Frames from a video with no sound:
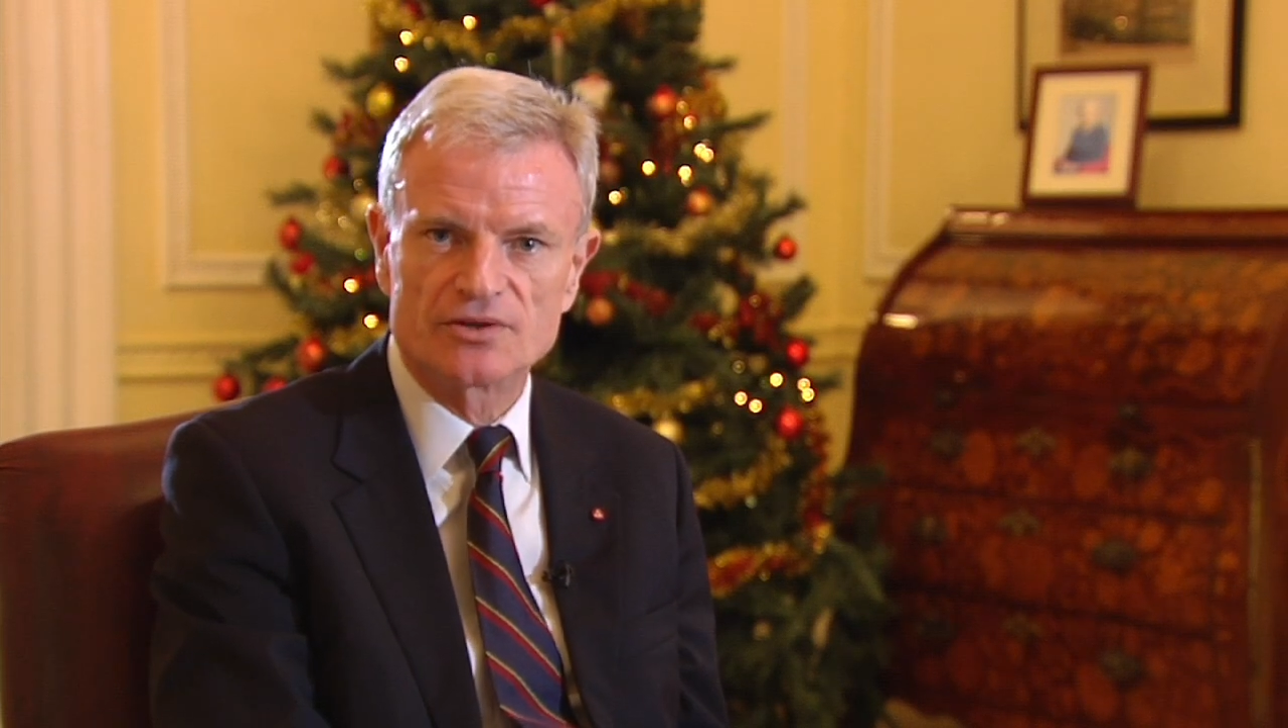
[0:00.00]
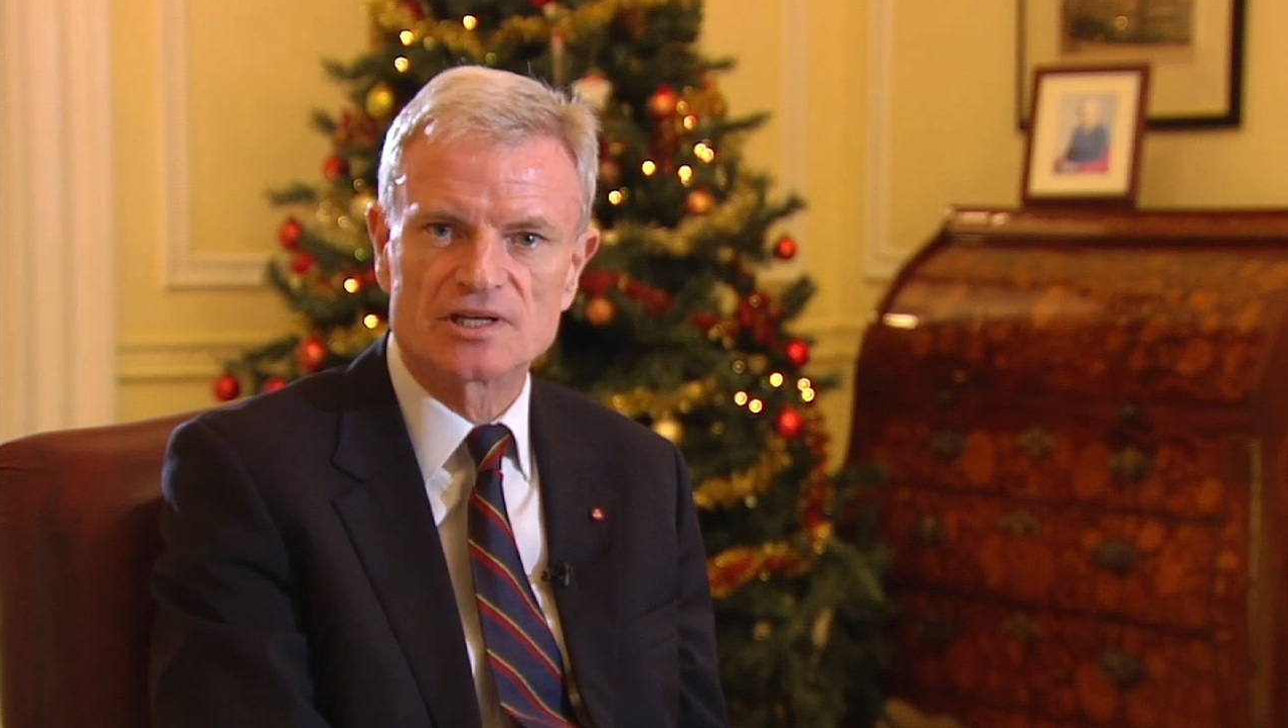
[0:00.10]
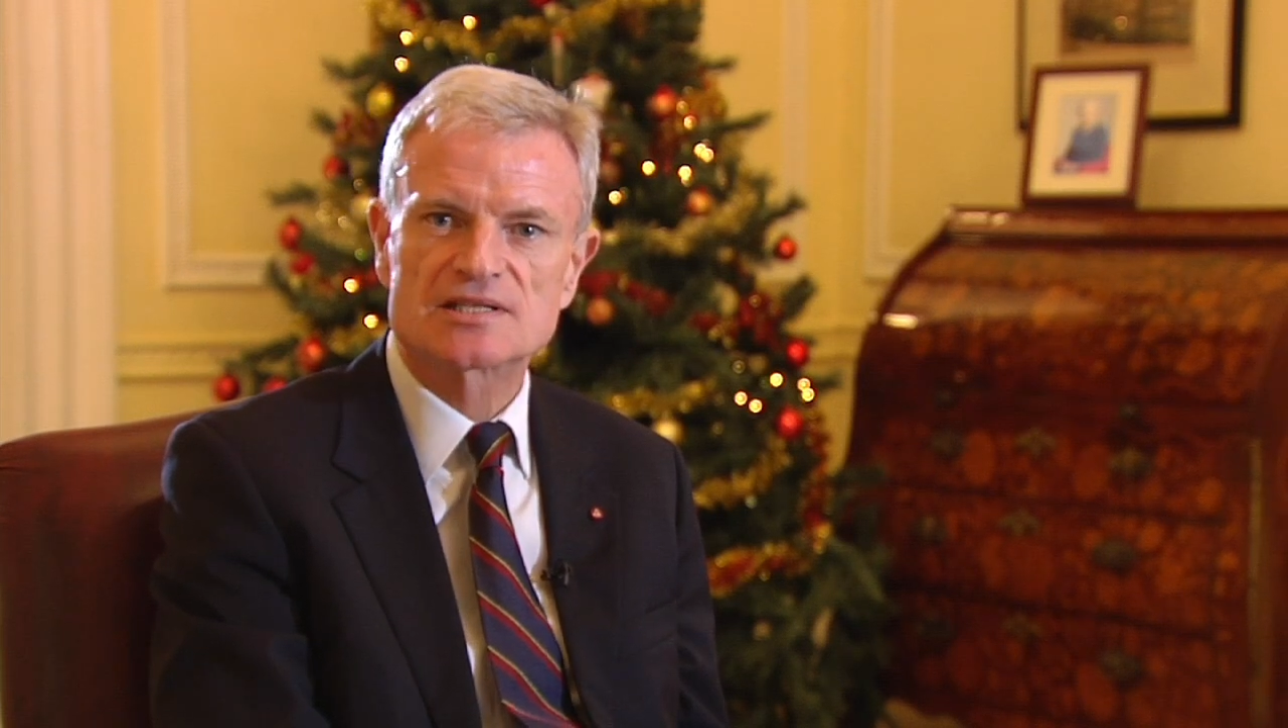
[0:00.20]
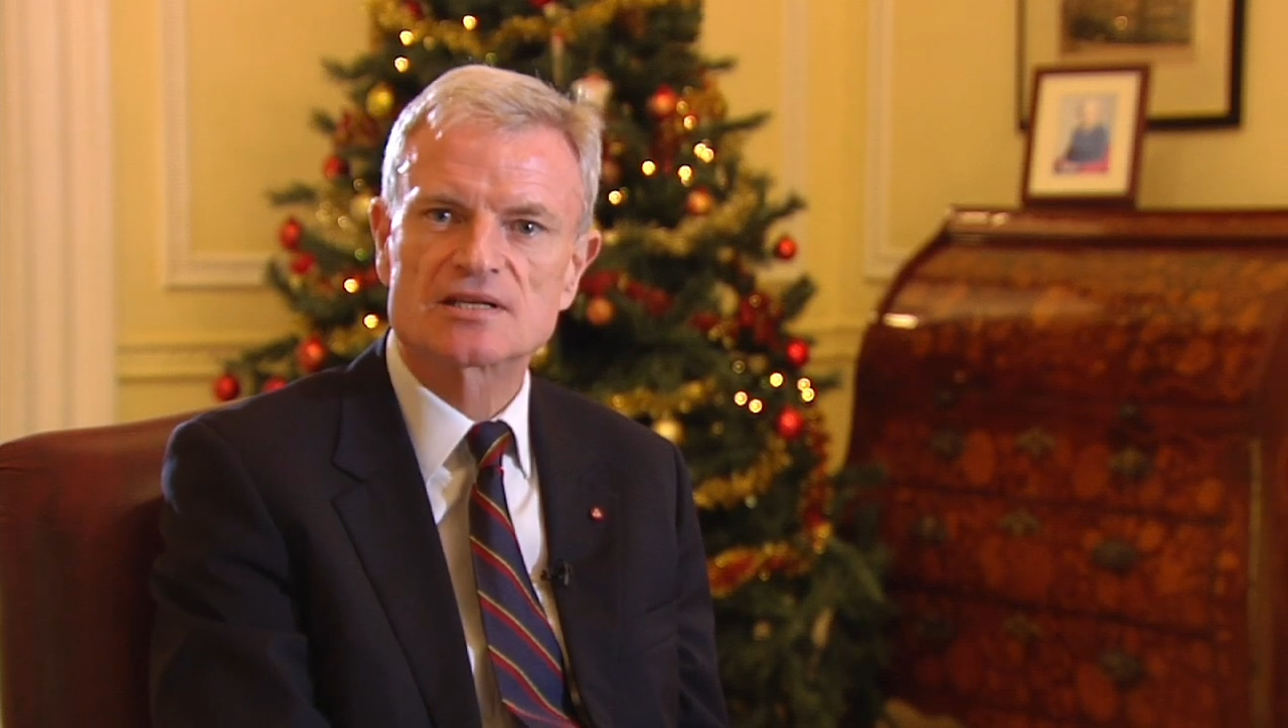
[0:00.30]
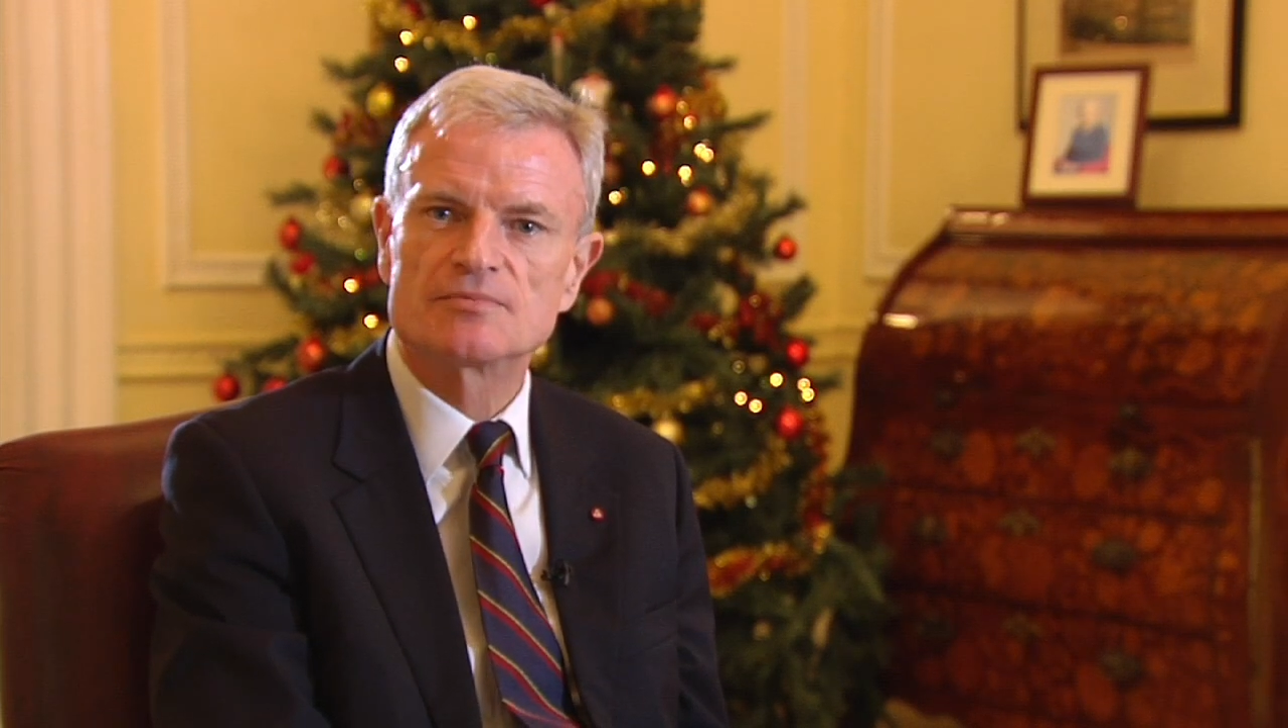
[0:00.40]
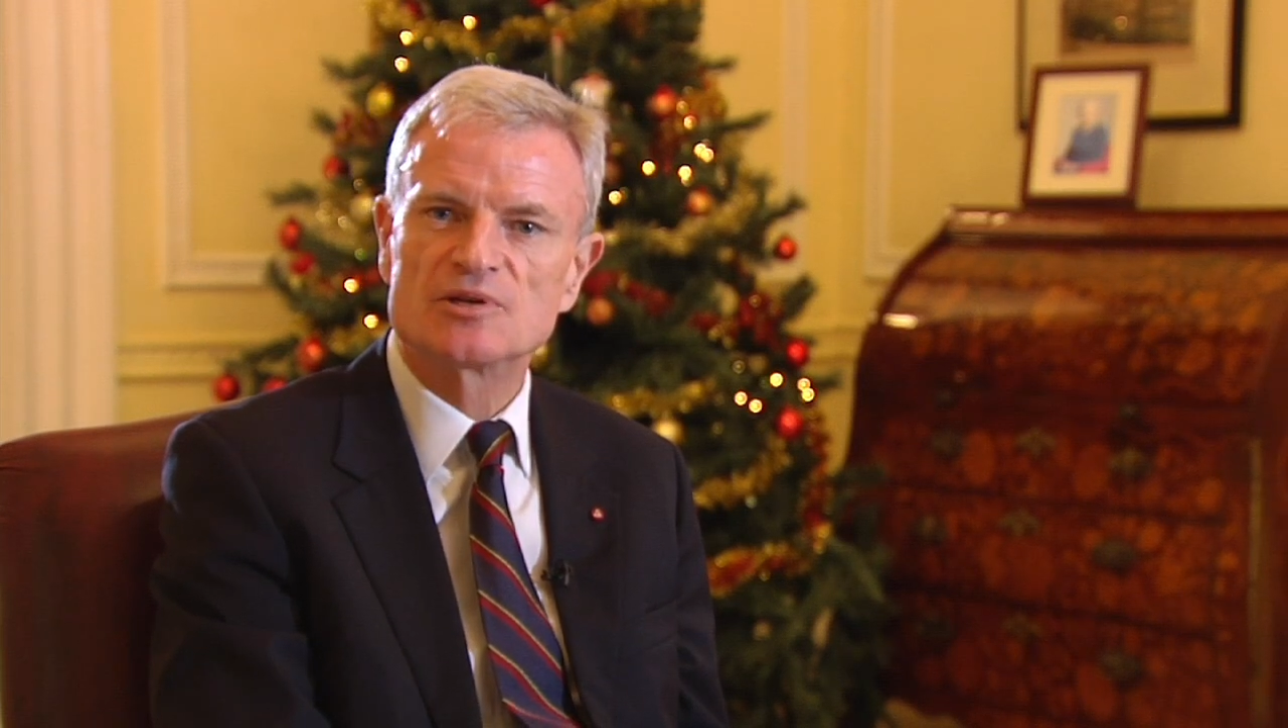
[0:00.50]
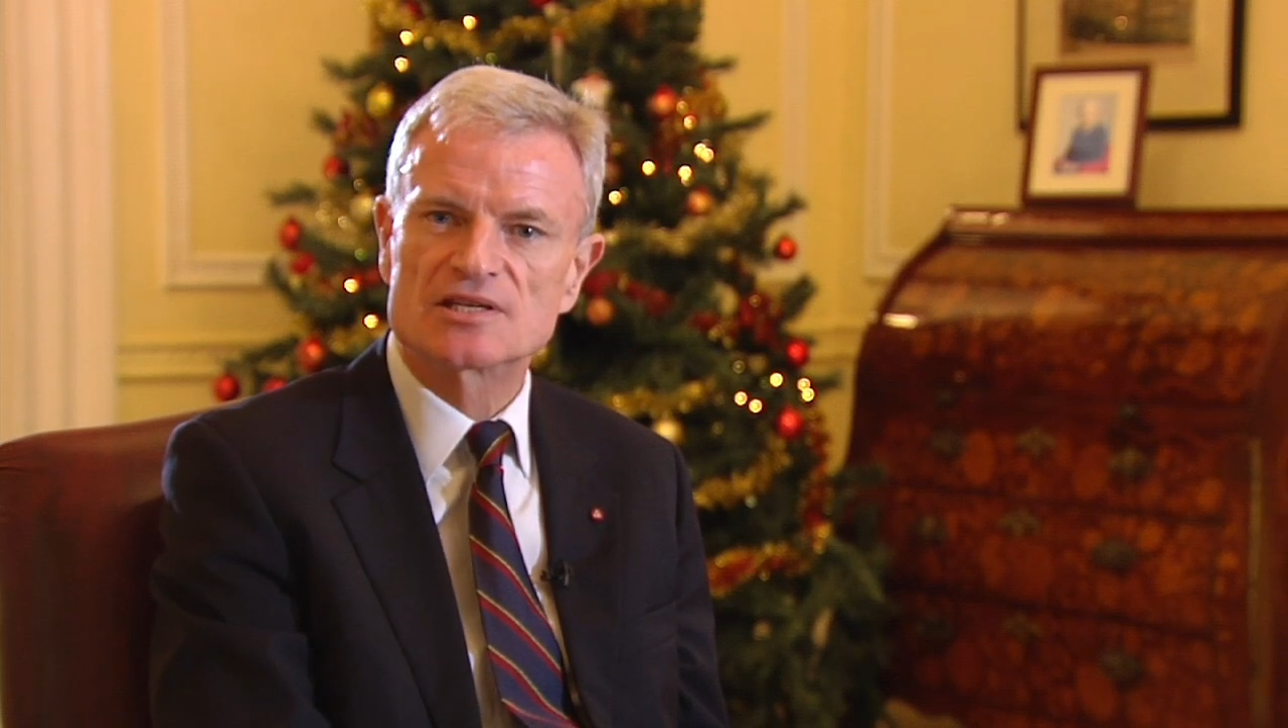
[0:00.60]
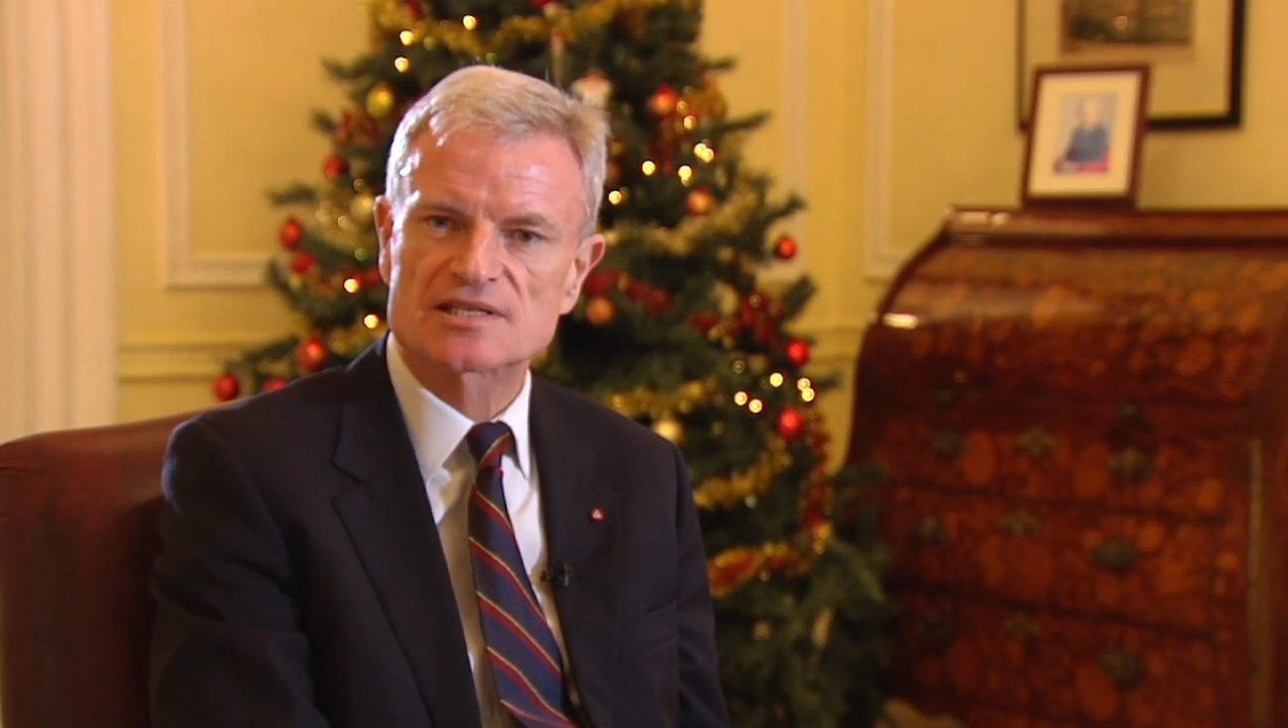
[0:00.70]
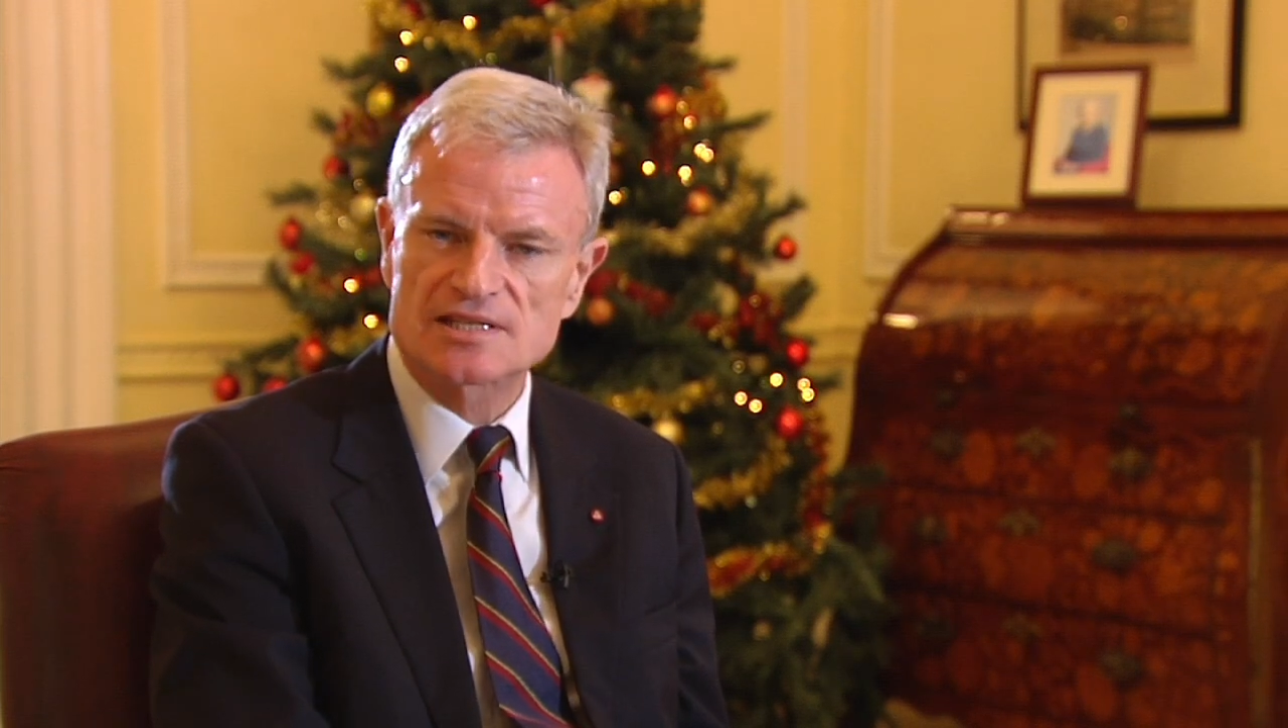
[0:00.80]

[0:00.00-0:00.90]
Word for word: that it's going to be the